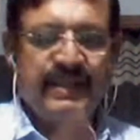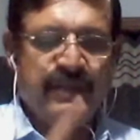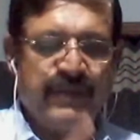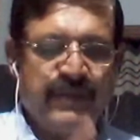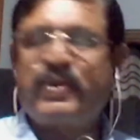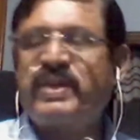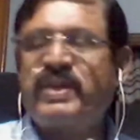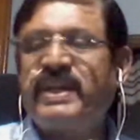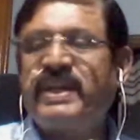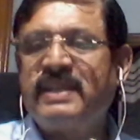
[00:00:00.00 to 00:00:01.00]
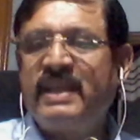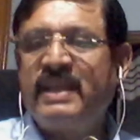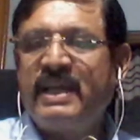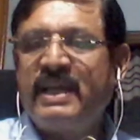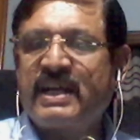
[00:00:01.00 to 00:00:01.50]
which protects
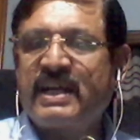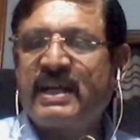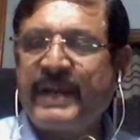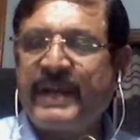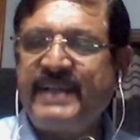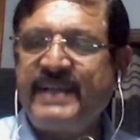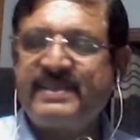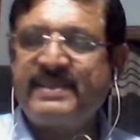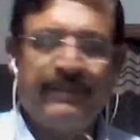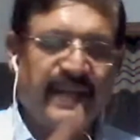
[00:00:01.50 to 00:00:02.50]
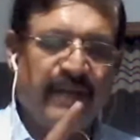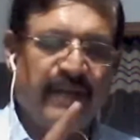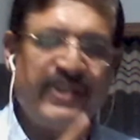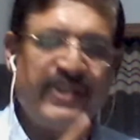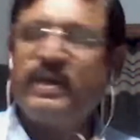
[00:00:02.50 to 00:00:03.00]
copyrights,
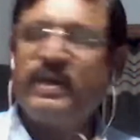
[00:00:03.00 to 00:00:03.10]
which